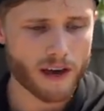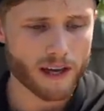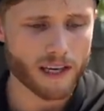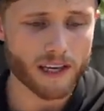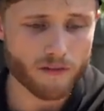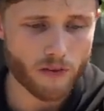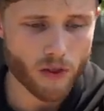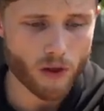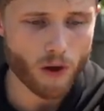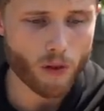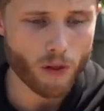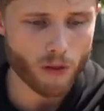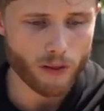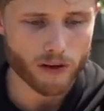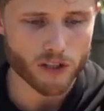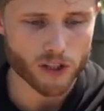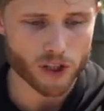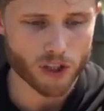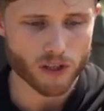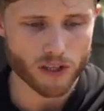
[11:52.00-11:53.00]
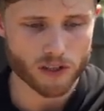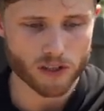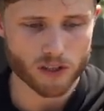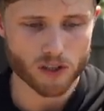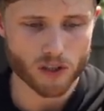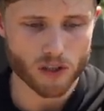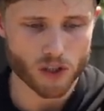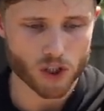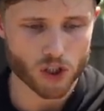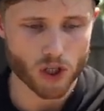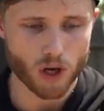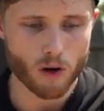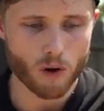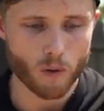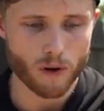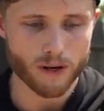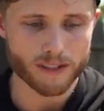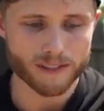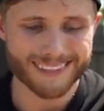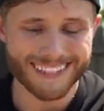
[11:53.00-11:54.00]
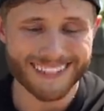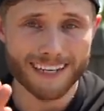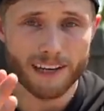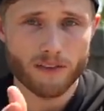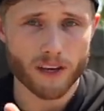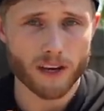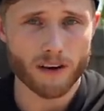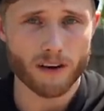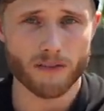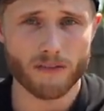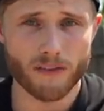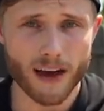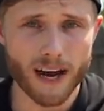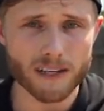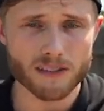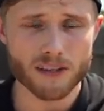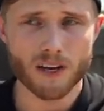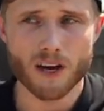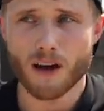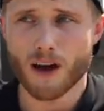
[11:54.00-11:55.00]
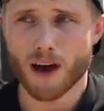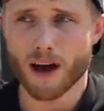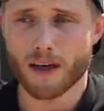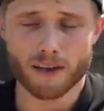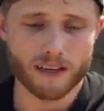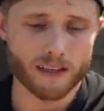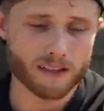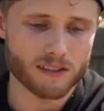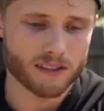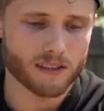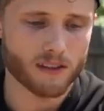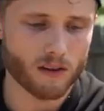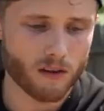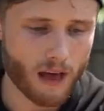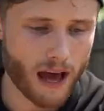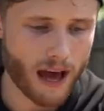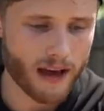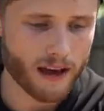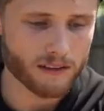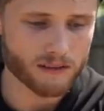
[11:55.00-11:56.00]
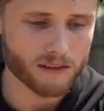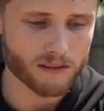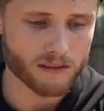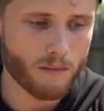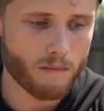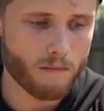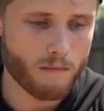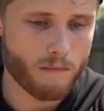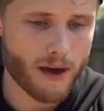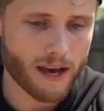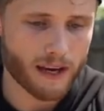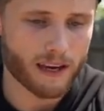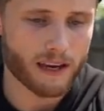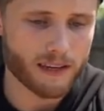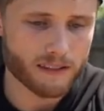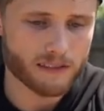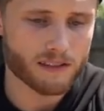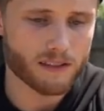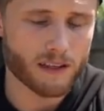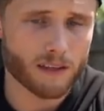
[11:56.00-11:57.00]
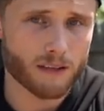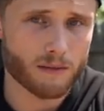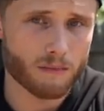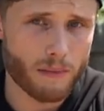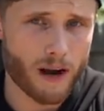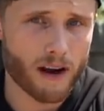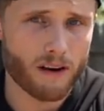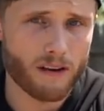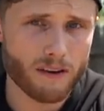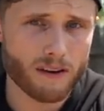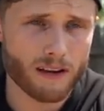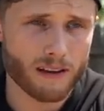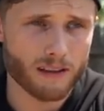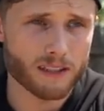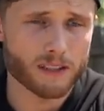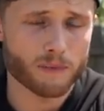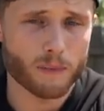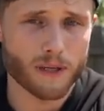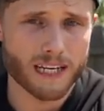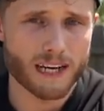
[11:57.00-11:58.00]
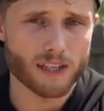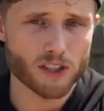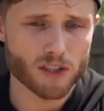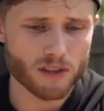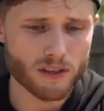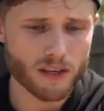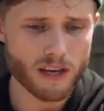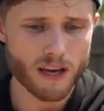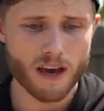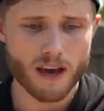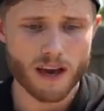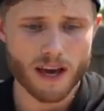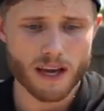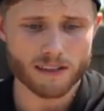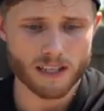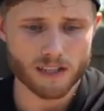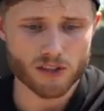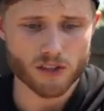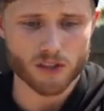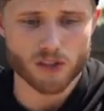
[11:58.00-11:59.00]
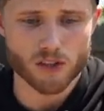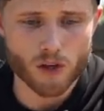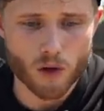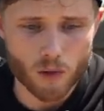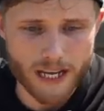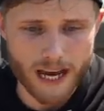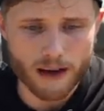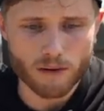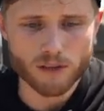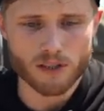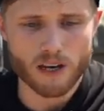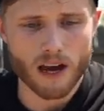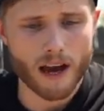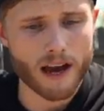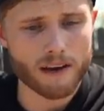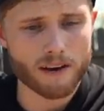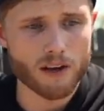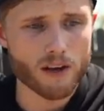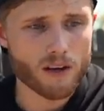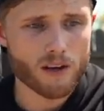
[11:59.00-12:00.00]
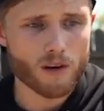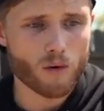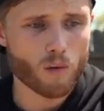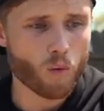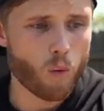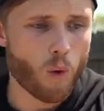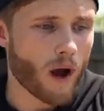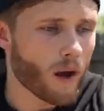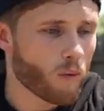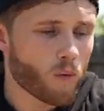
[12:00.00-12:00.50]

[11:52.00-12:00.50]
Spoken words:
Even though the literature doesn't show a significant effect, I think it still has mechanistic merit, at least potentially, and since there's no downside, why